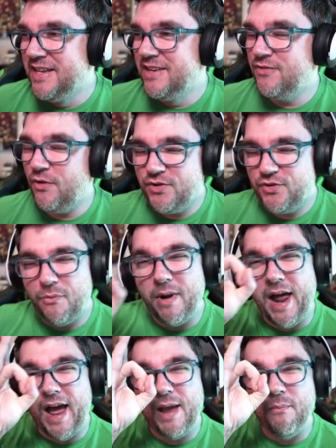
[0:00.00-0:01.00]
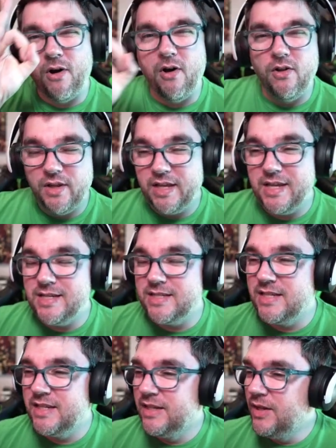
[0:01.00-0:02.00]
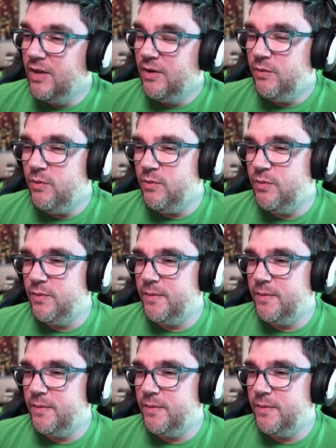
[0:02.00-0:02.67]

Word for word: first from an eyeball, like he's, whew.